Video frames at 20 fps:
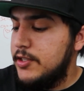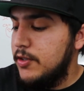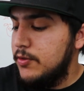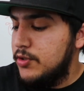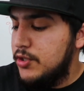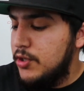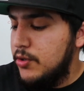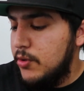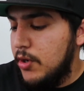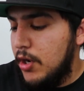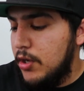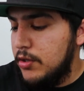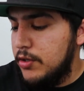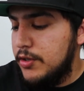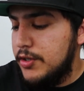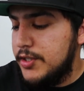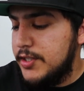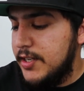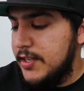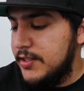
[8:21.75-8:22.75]
So
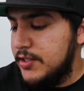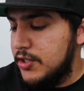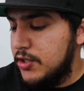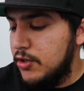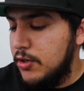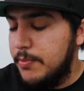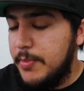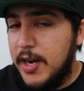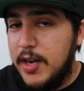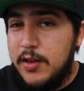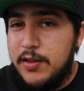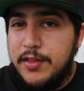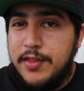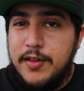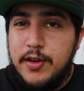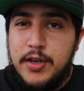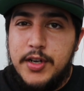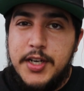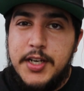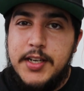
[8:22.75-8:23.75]
$2 into about
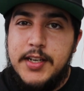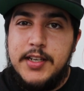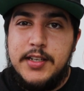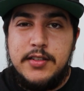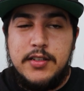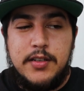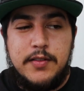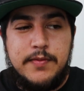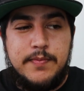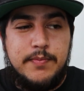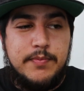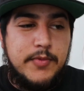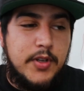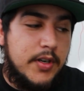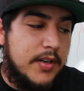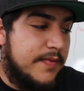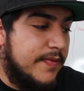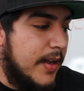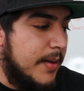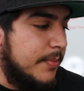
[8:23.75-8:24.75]
30 to
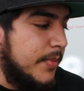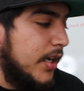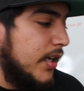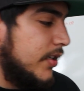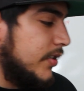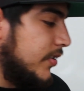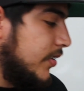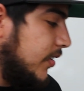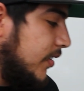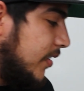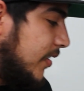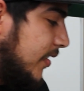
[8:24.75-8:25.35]
35 bucks.